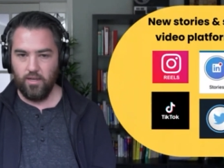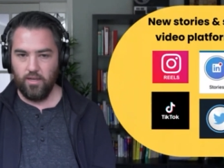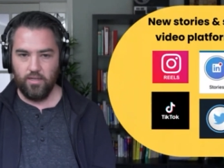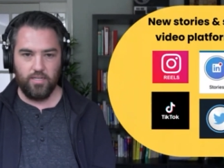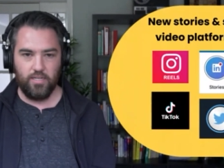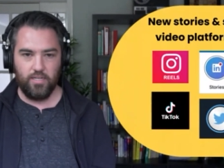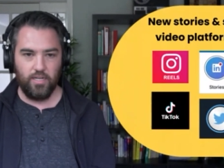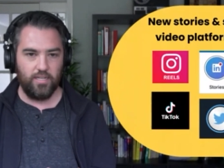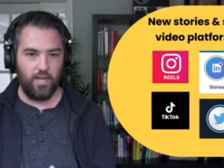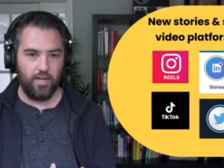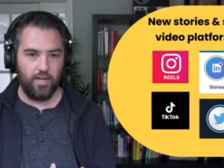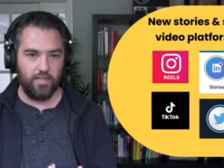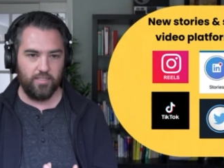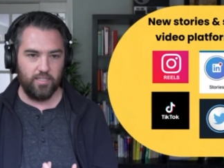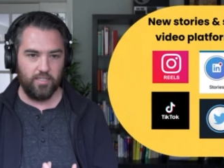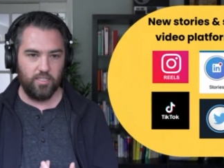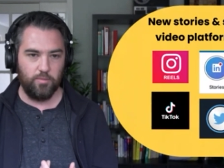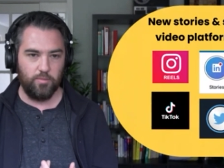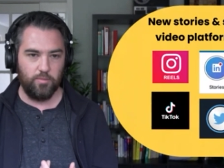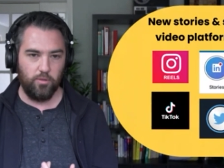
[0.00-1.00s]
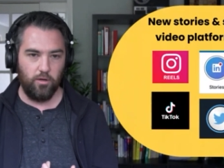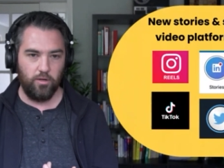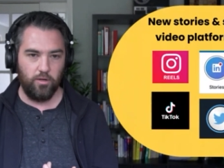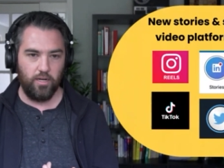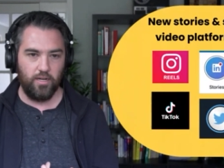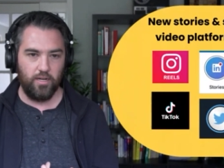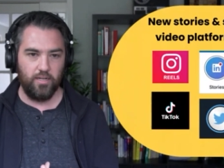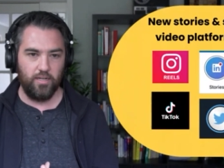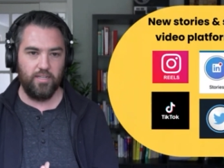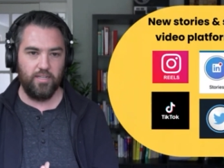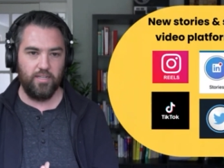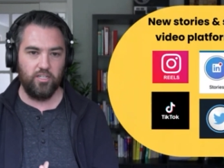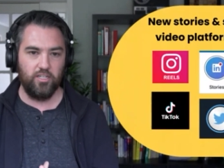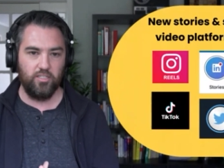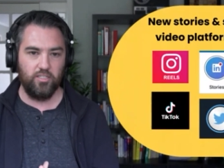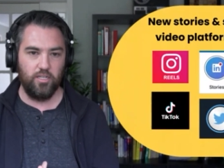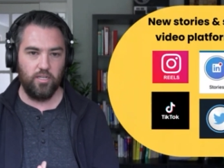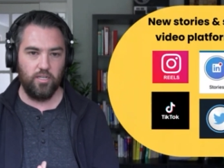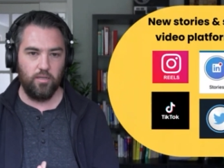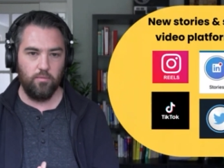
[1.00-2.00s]
TikTok has exploded, and it's
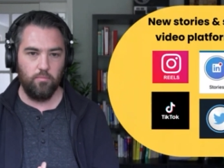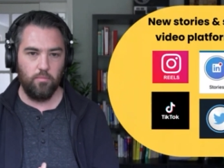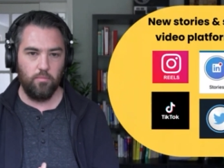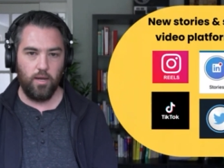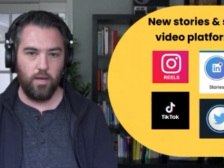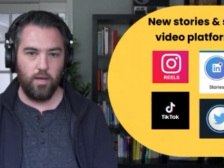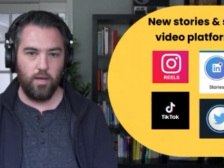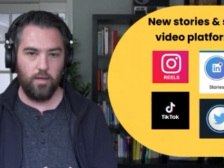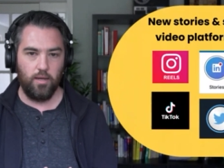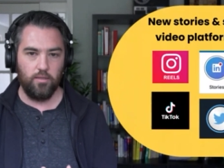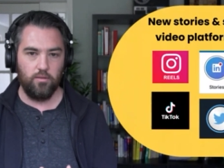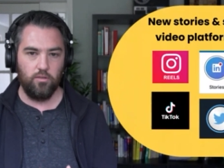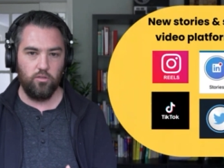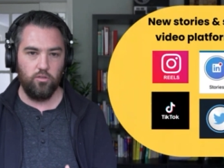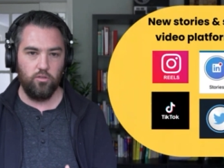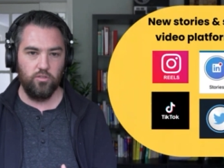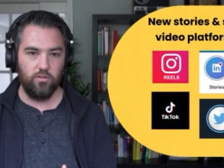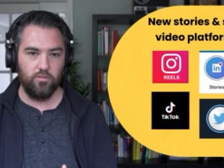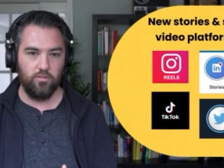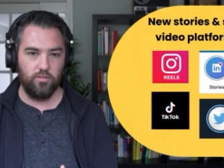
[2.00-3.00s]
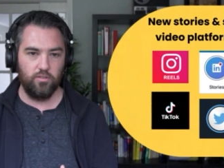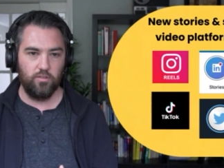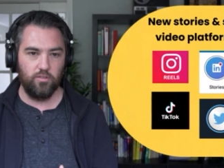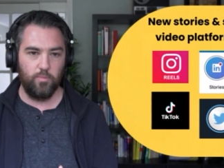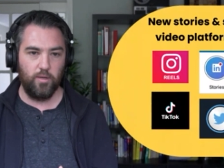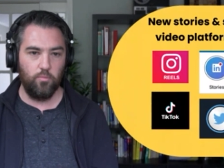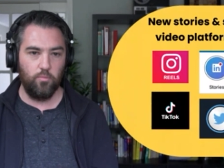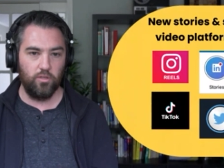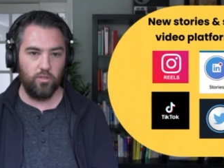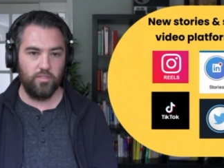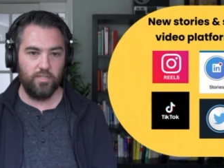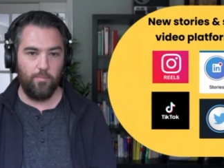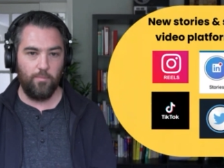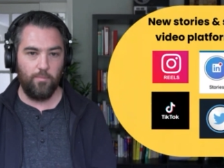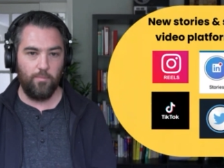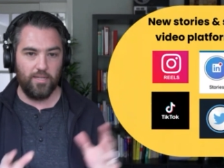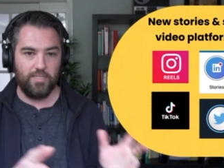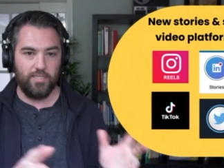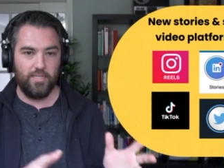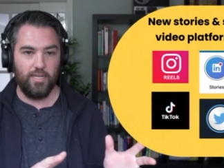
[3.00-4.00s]
actually uh, users are spending more time
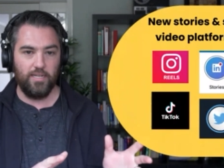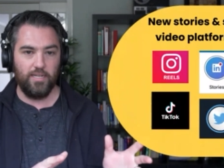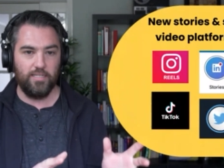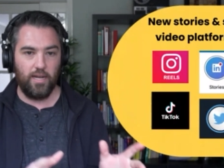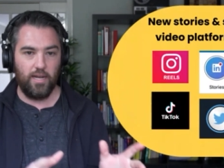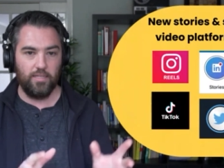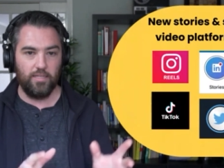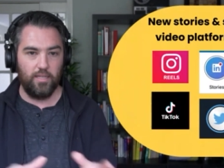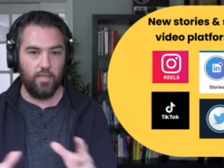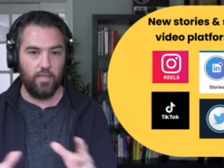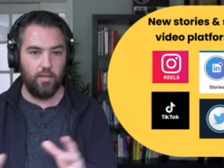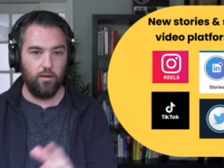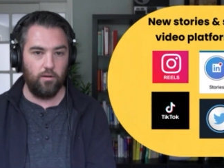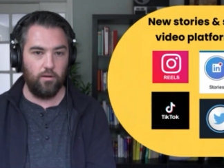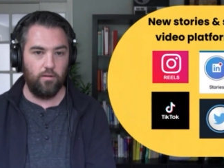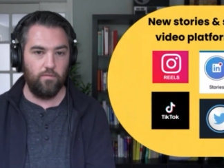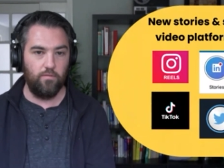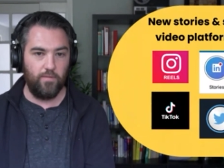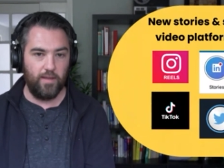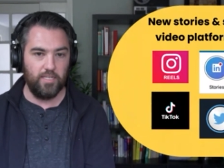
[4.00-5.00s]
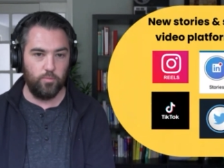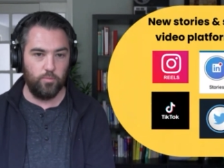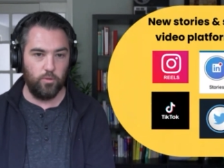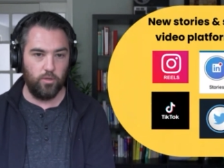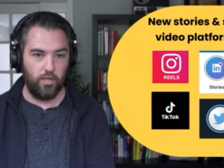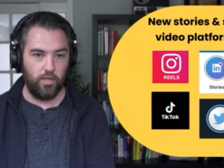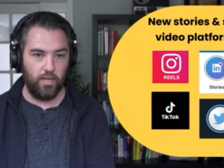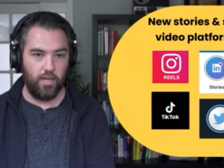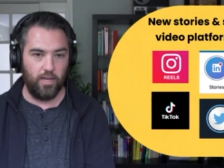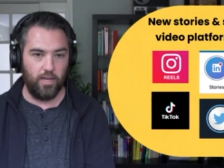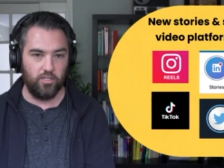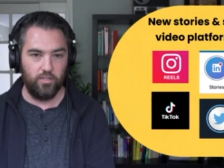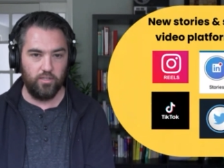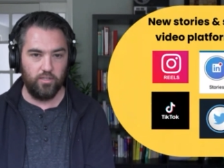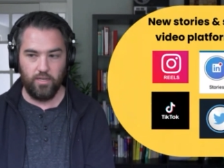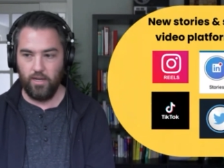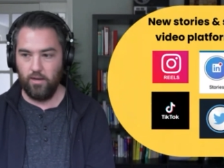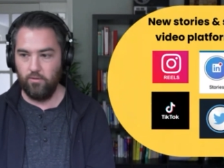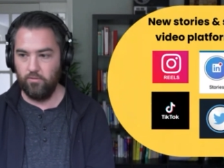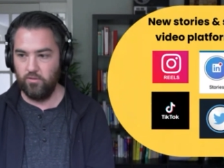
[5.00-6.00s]
on TikTok than they are on Facebook actually
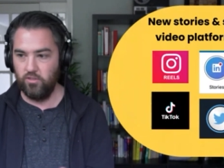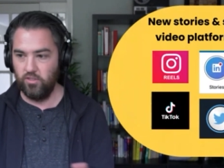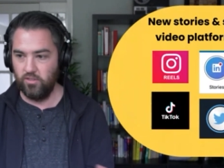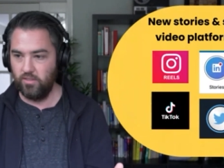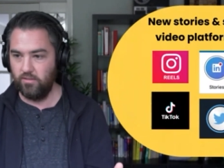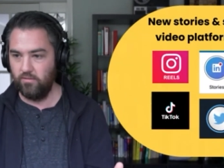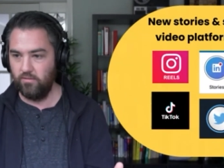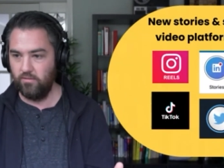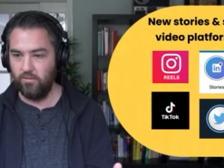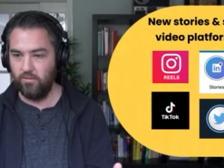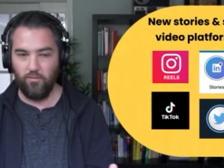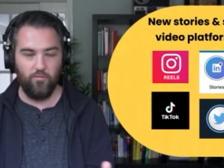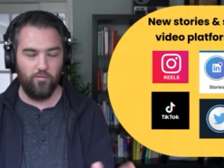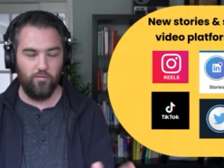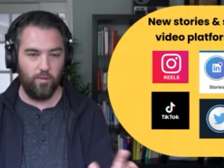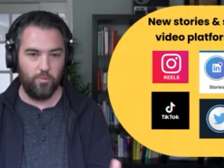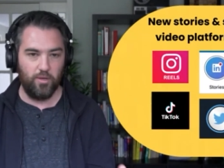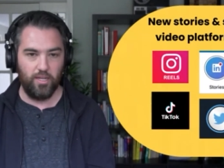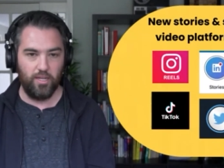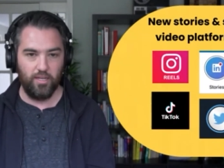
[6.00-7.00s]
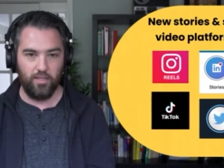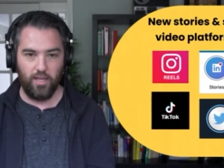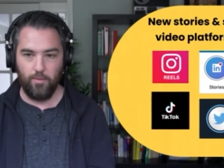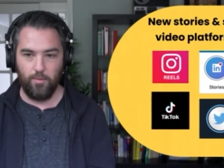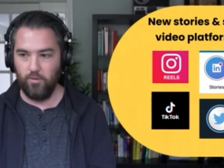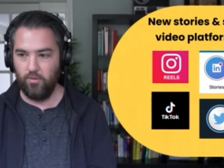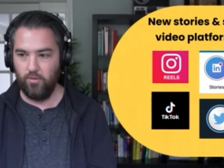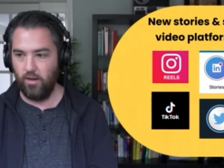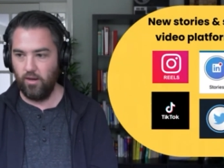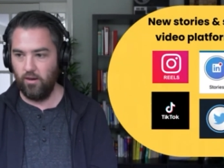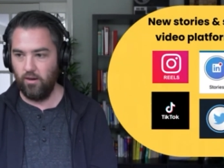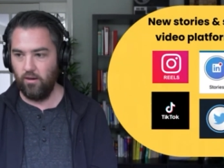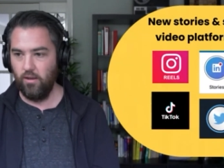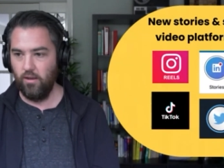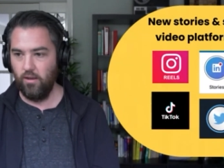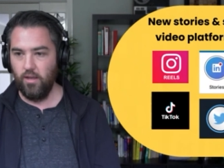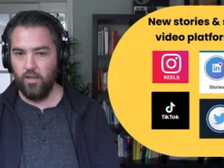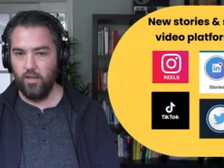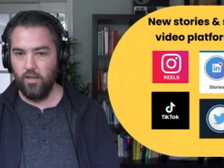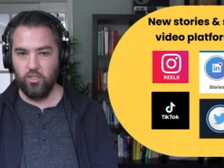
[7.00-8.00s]
now. Just the flippening happened there.
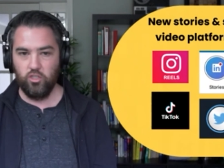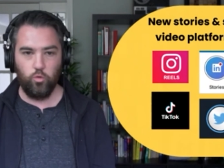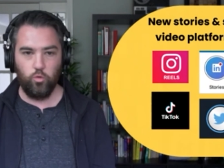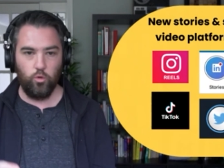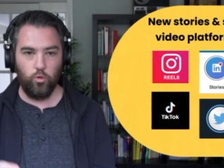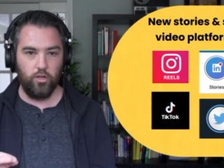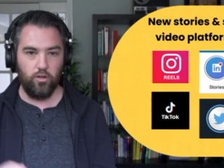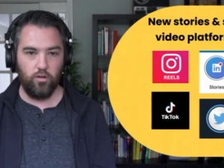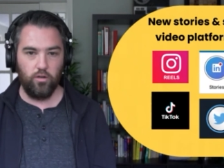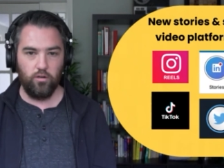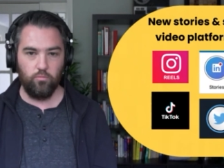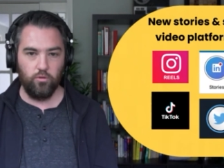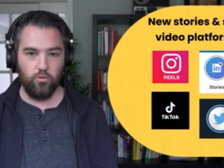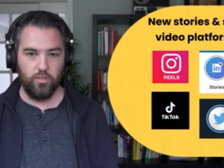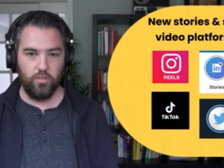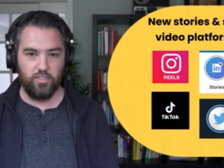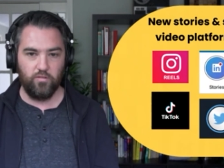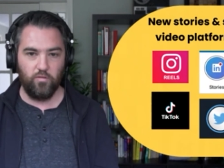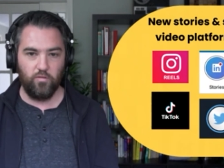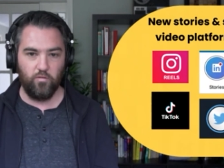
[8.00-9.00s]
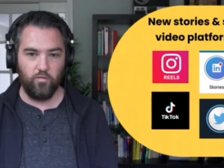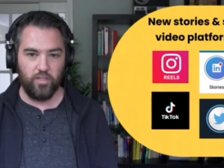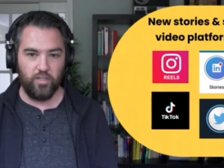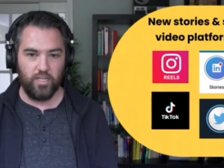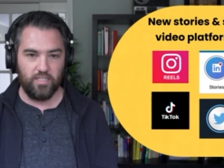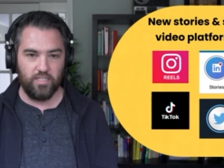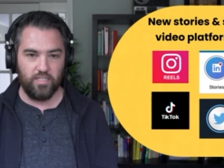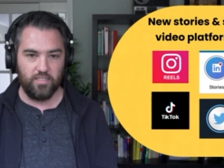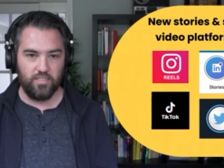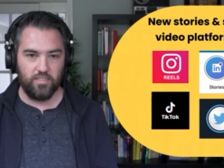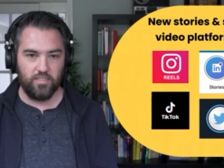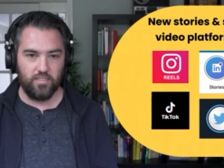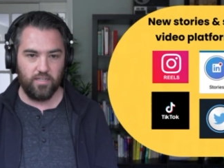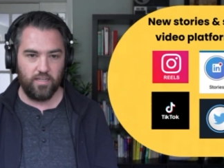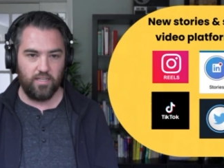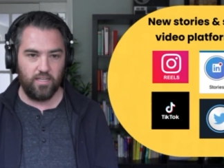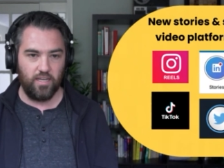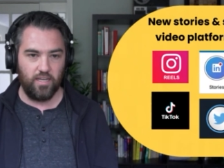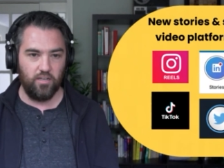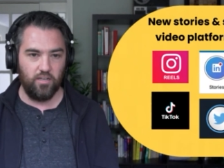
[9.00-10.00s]
Twitter released Fleets at
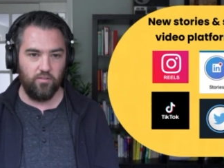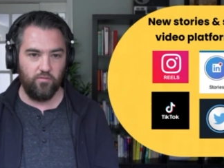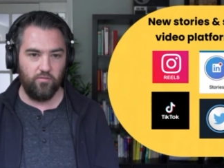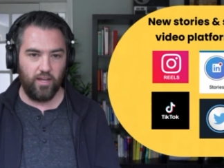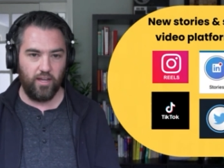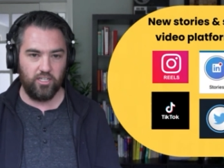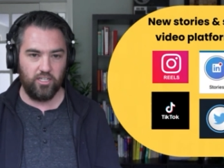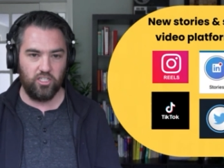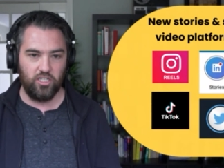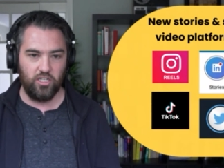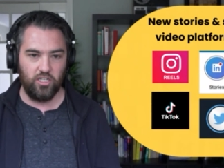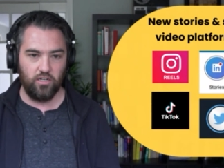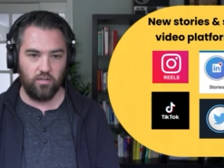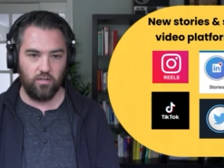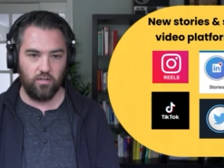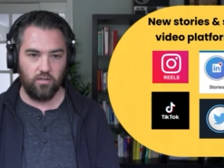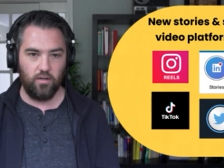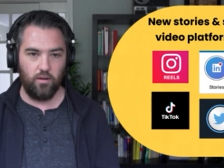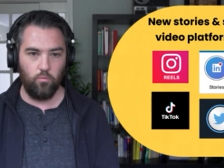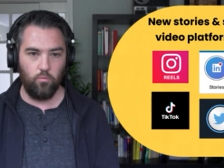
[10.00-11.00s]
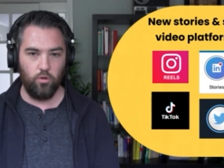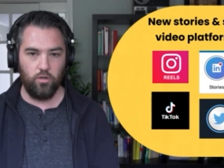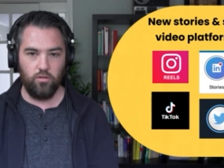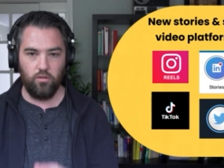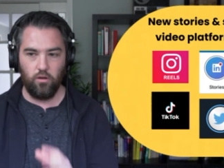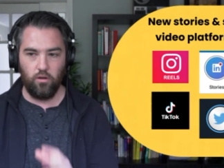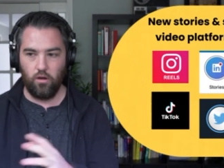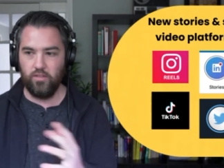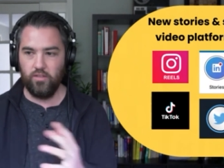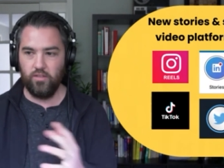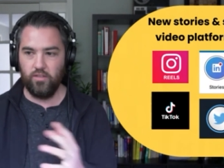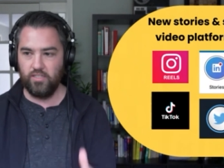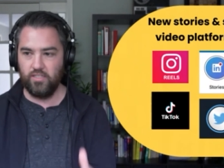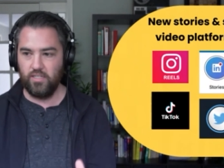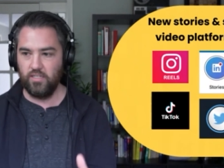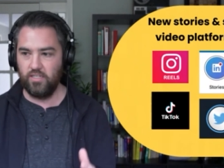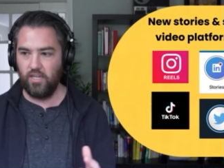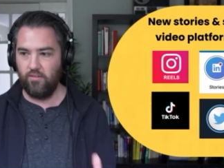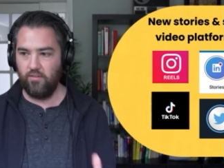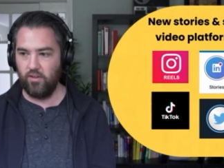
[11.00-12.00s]
the end of last year, and what did all these
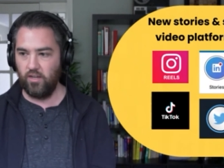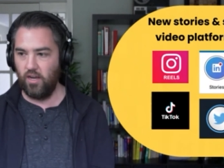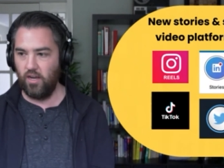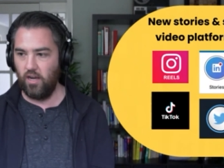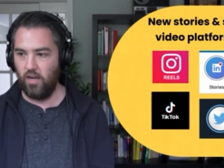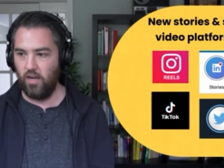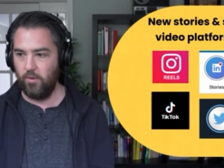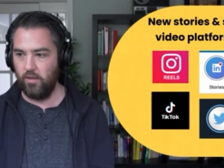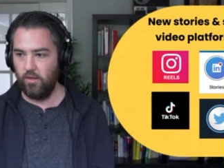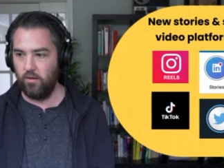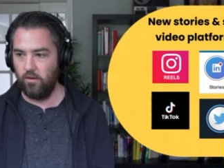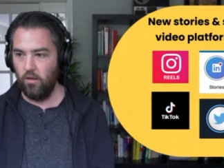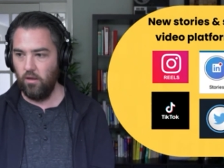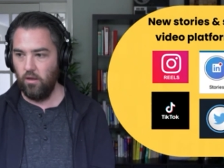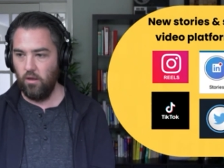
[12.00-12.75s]
things have in common?